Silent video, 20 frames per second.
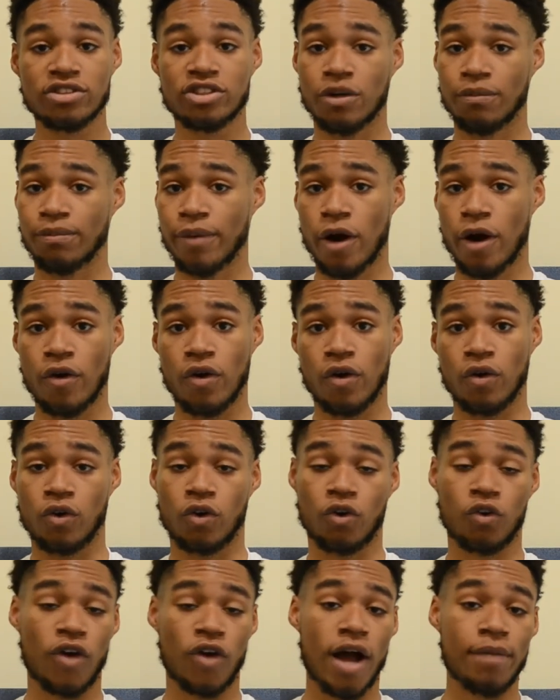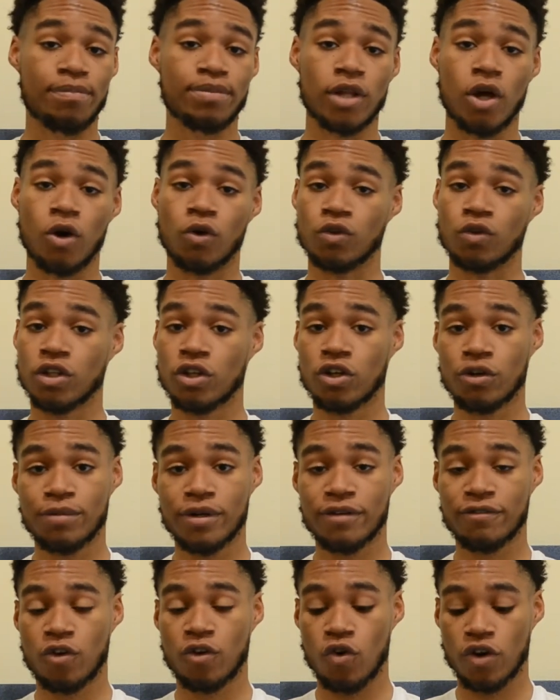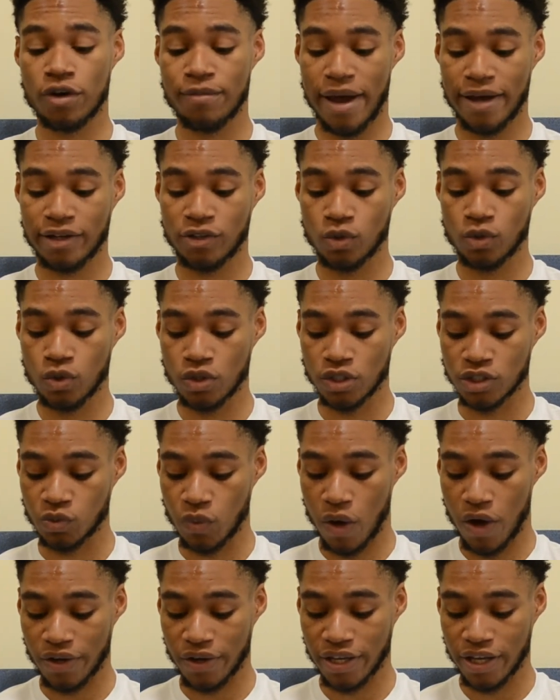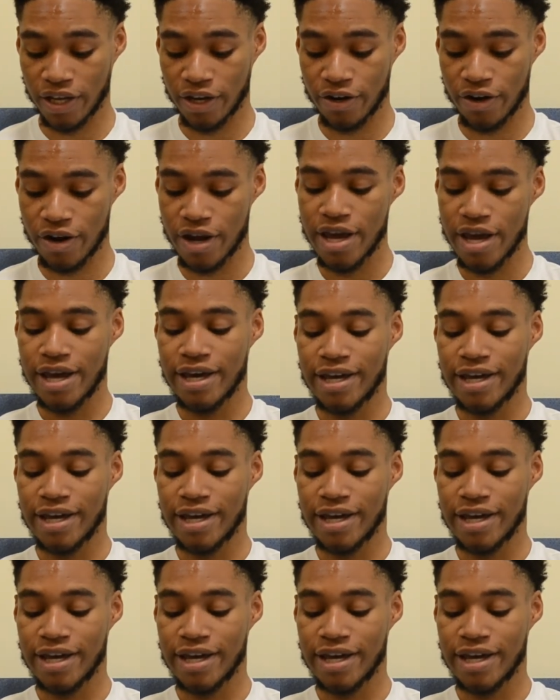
So Burrow, Garoppolo, a little bit of quarterback duel as well here.